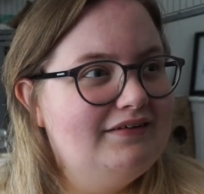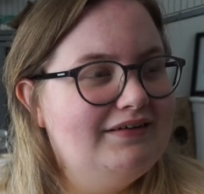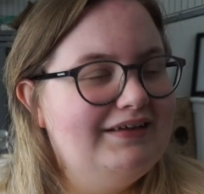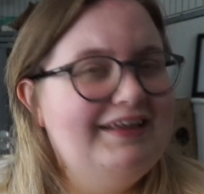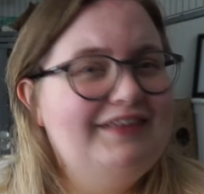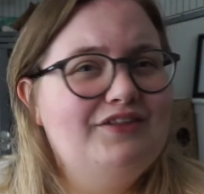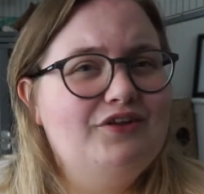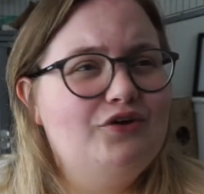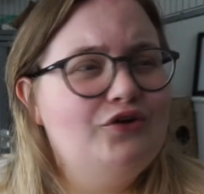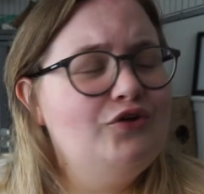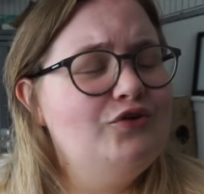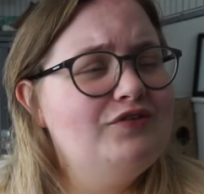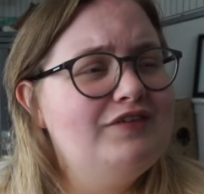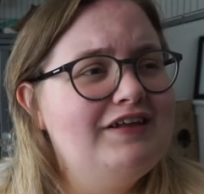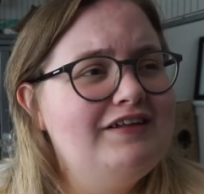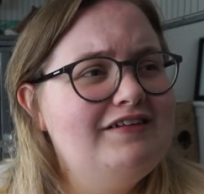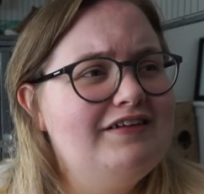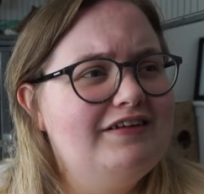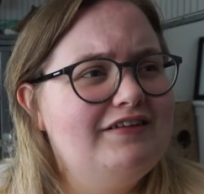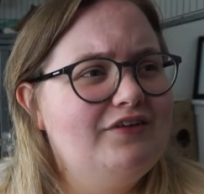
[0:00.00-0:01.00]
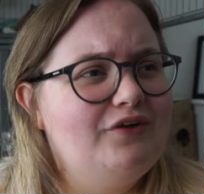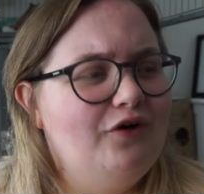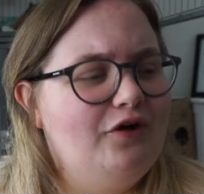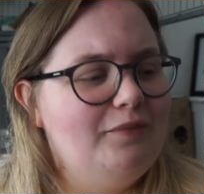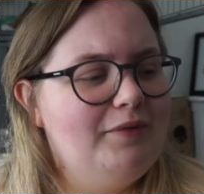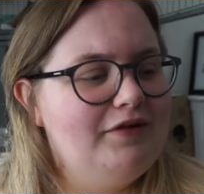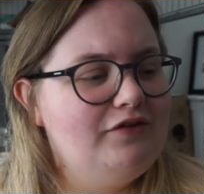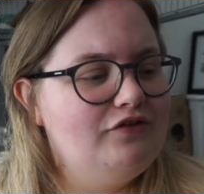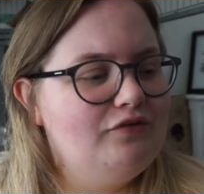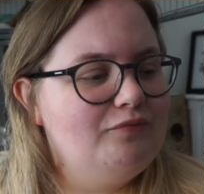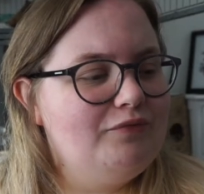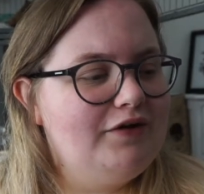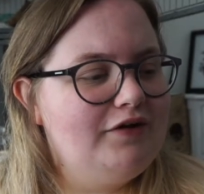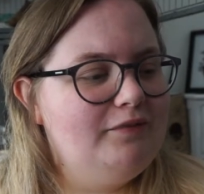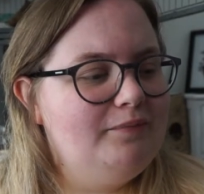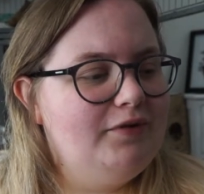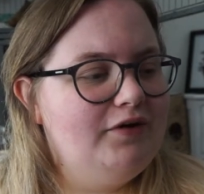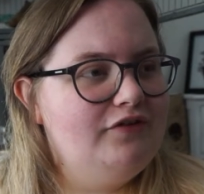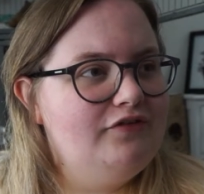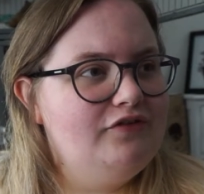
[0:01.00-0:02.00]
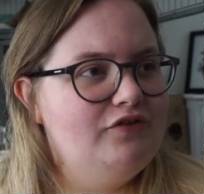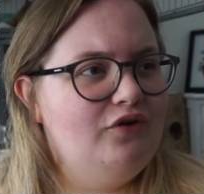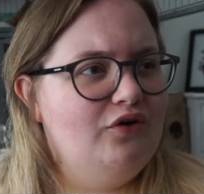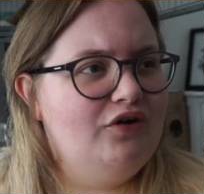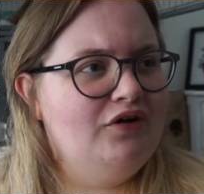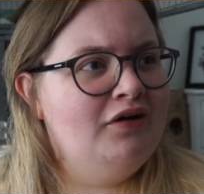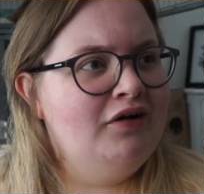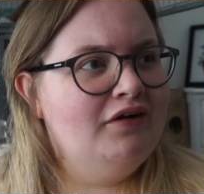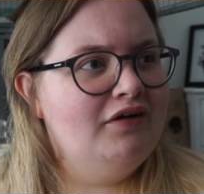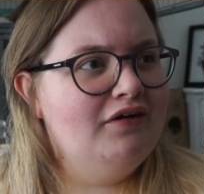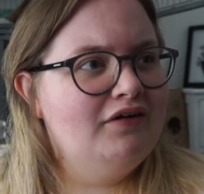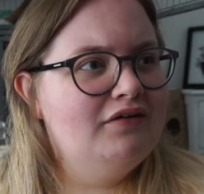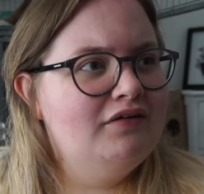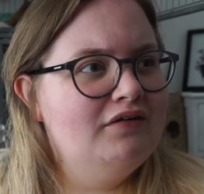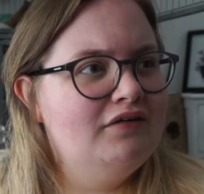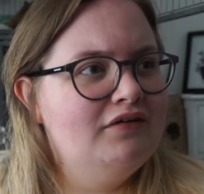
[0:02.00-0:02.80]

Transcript: Who sent it in the comments? Some random person or her?